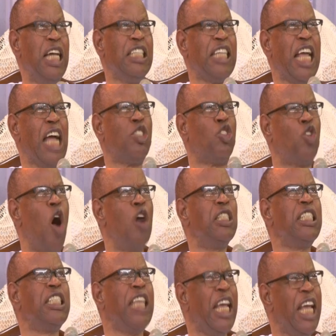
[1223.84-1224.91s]
It's a
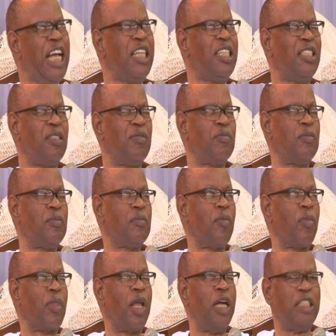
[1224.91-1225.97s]
done deal.
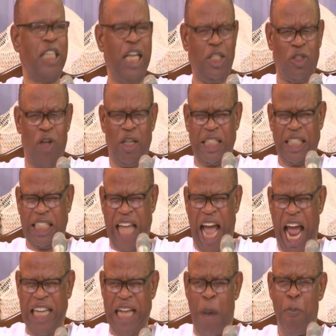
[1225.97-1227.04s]
Jesus
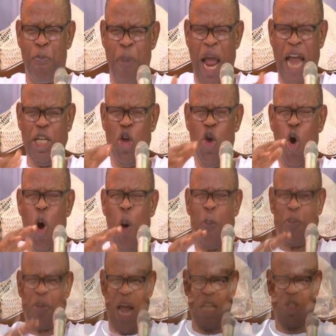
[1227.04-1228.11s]
died and paid the whole
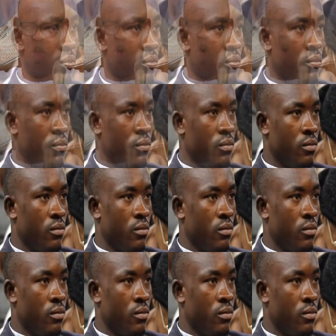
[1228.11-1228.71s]
price you ought